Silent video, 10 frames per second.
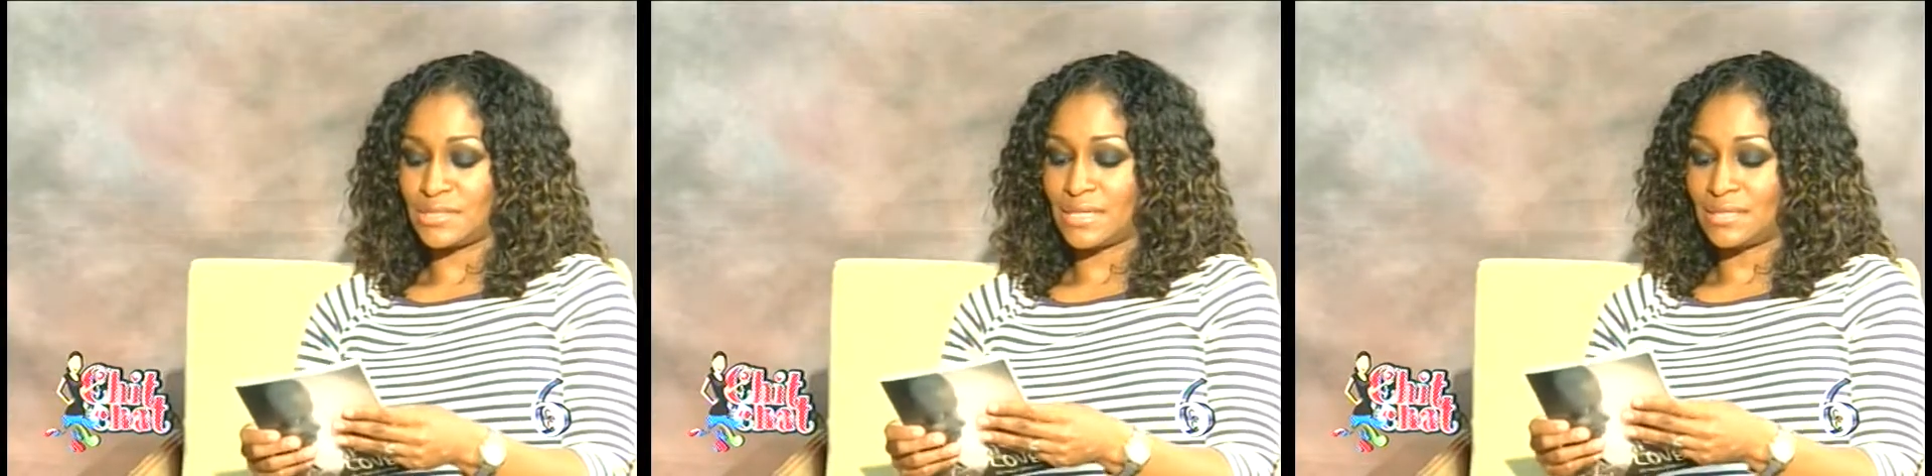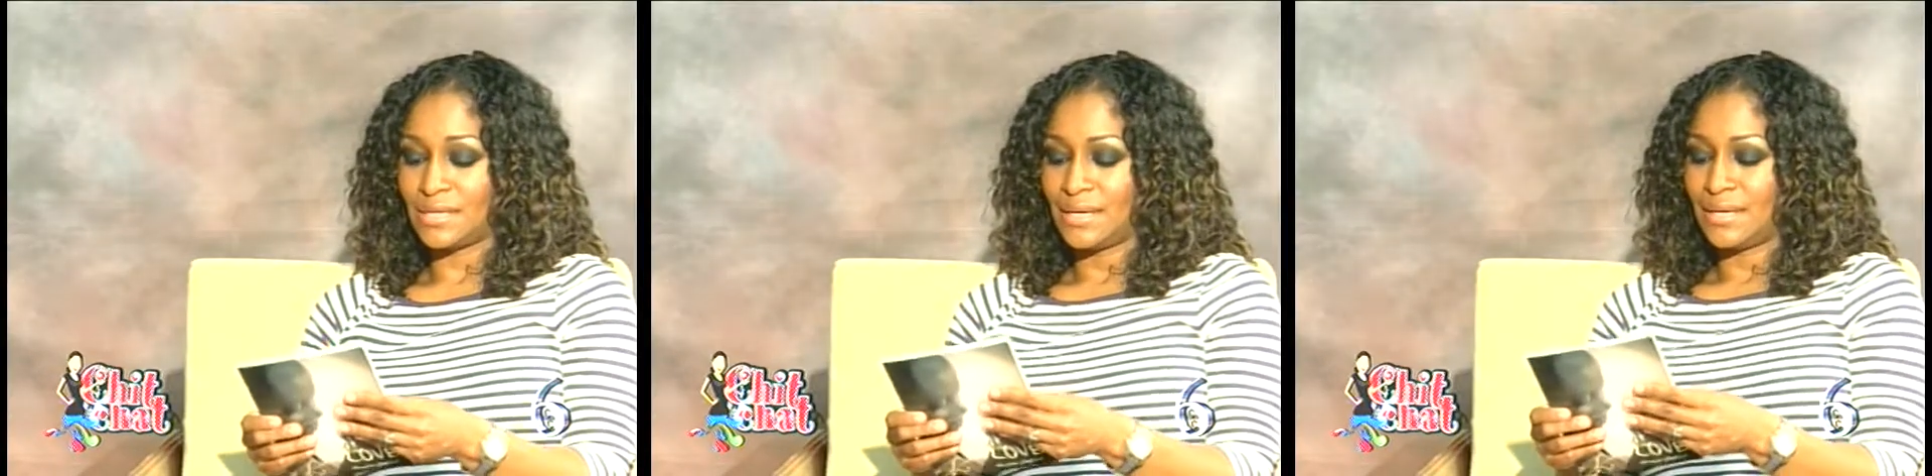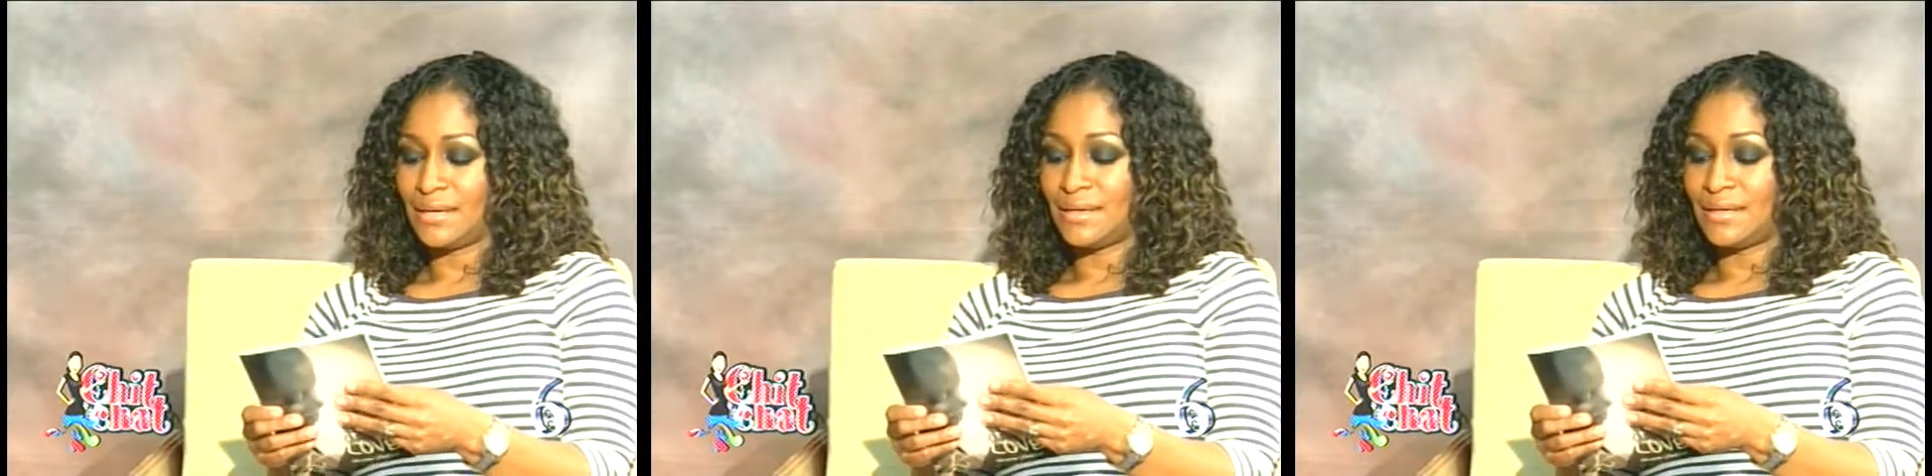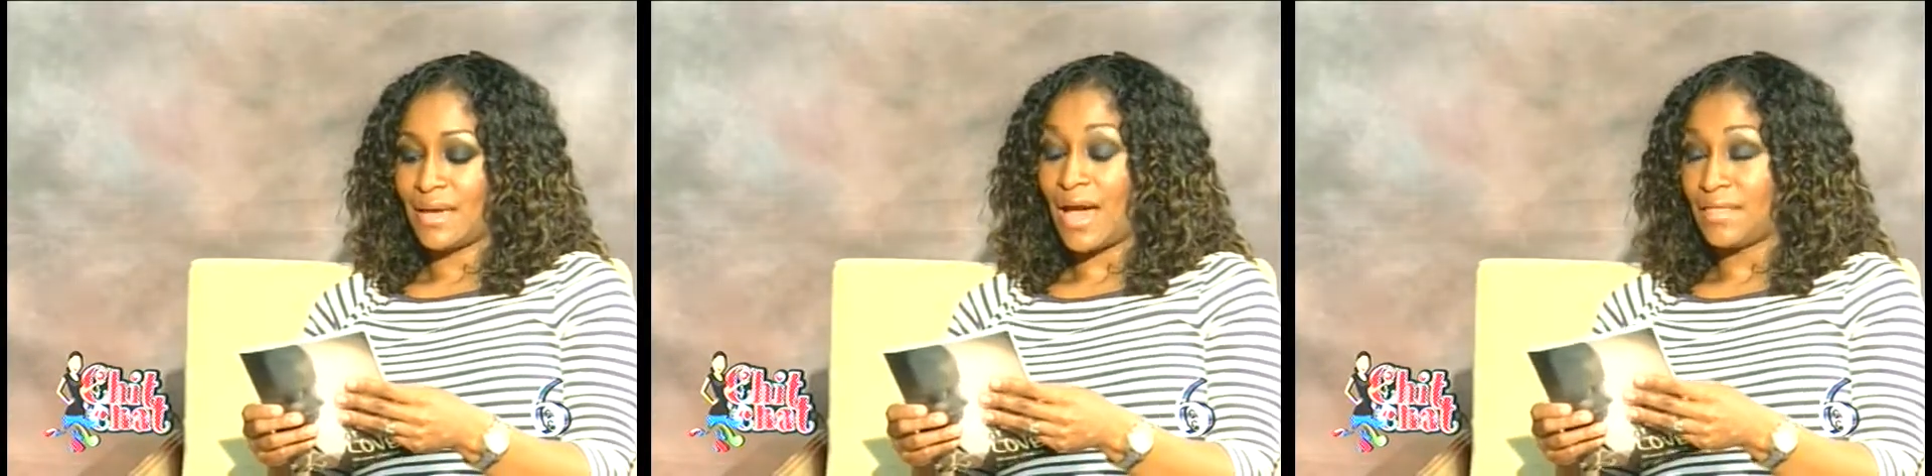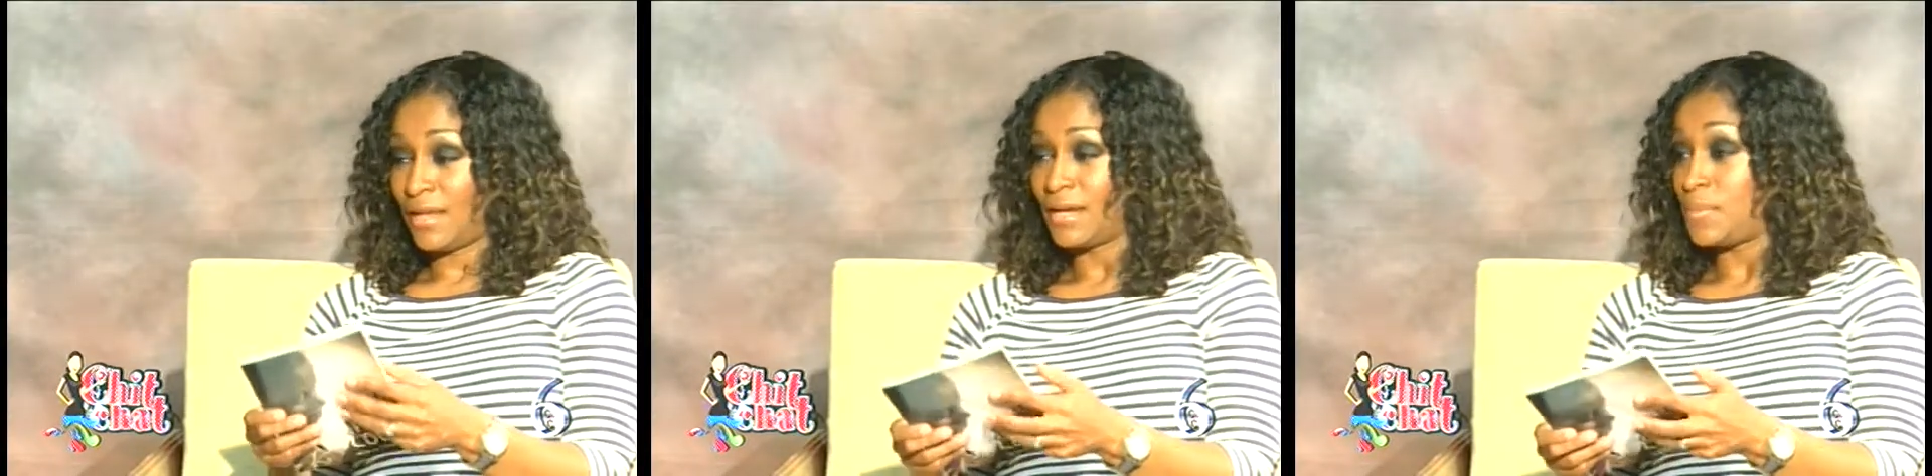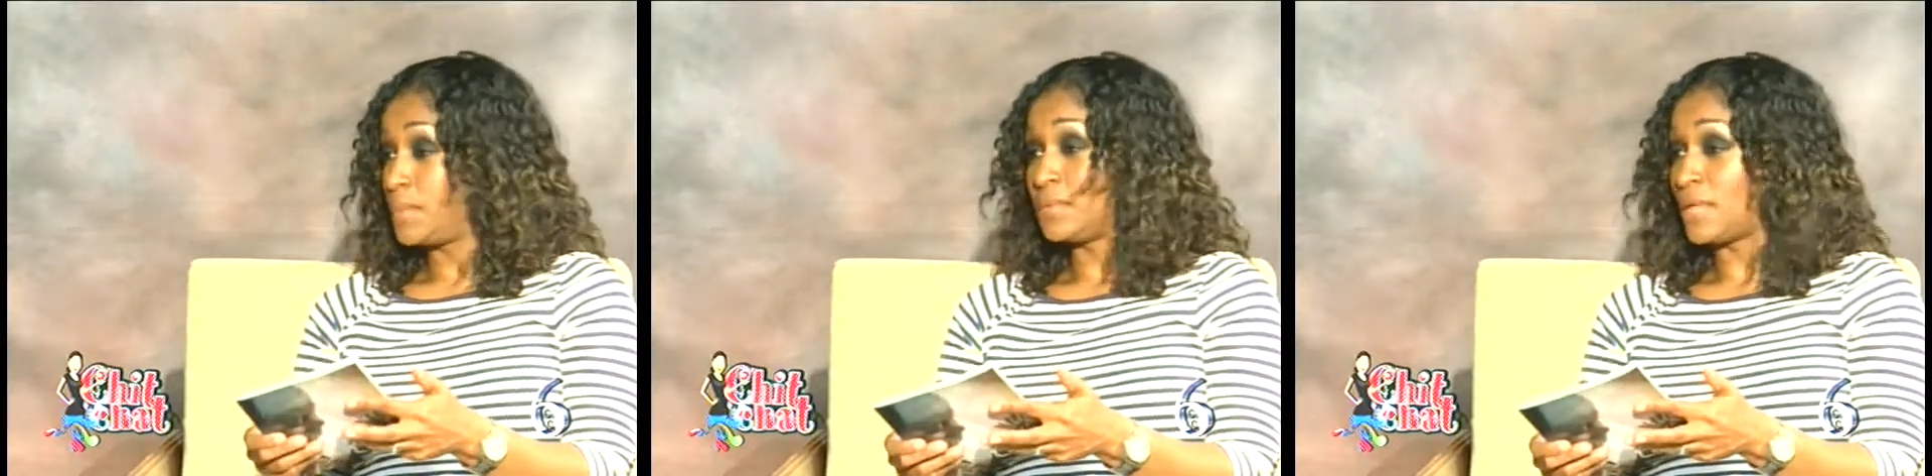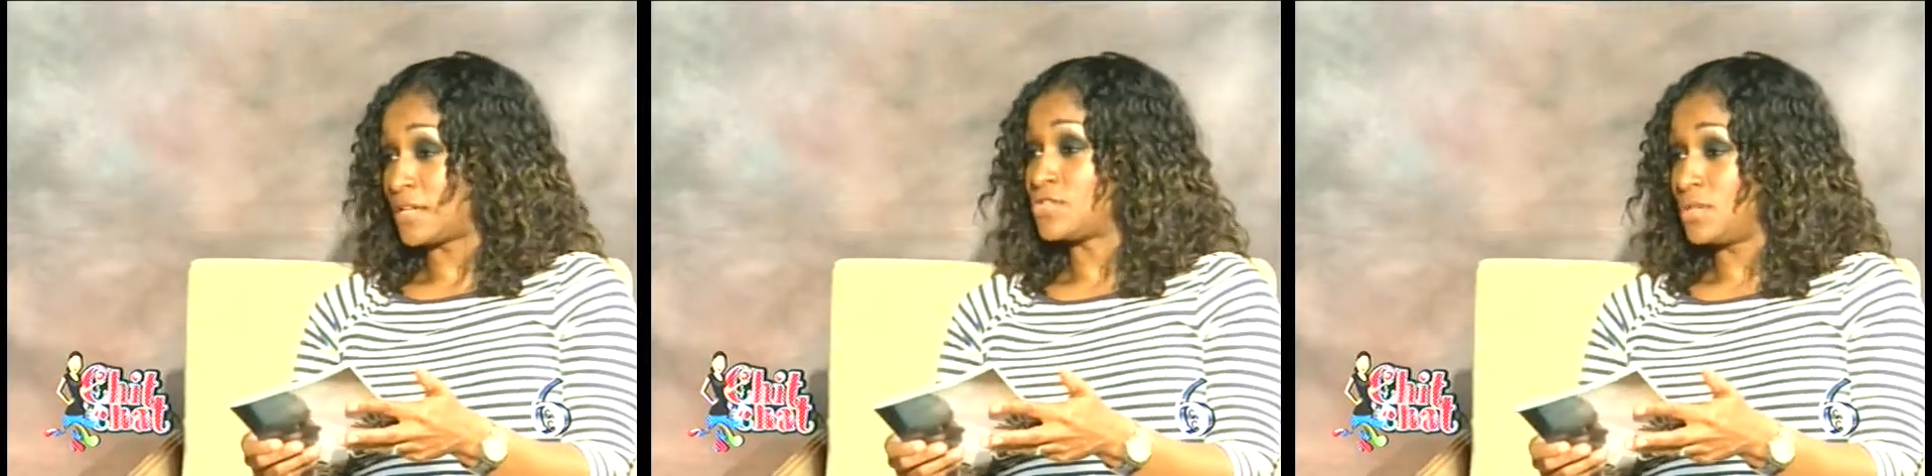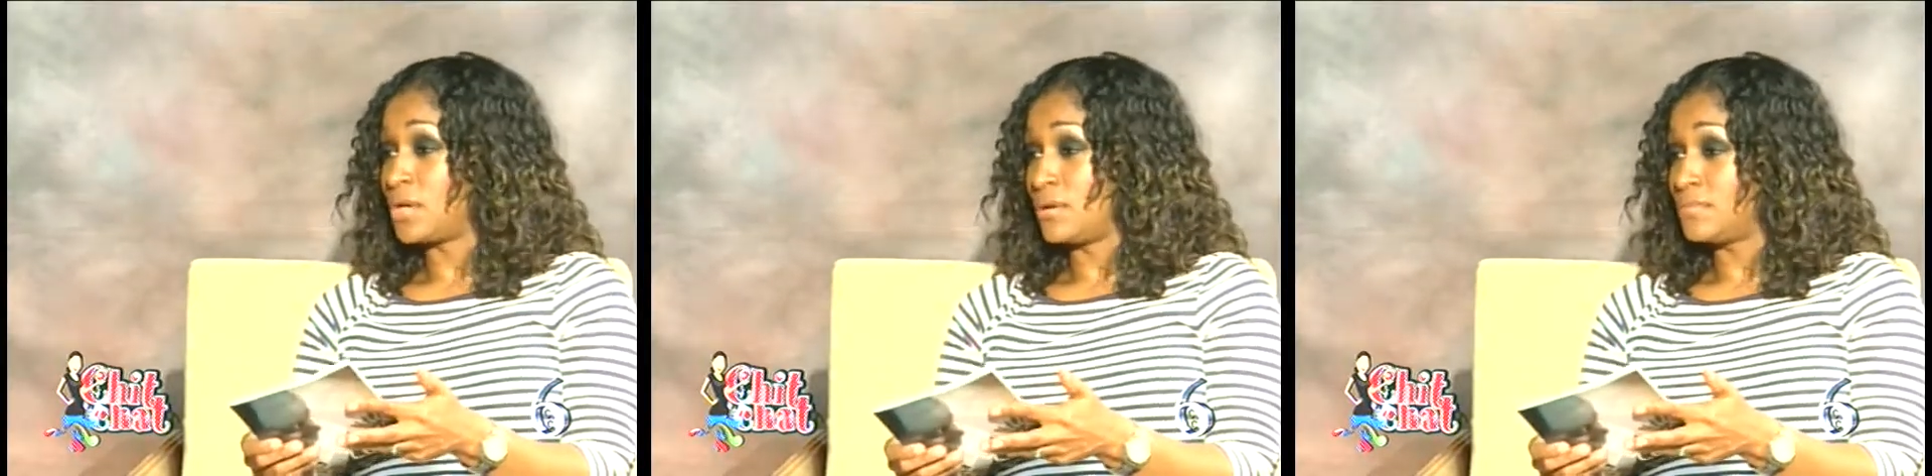that a lot of people actually,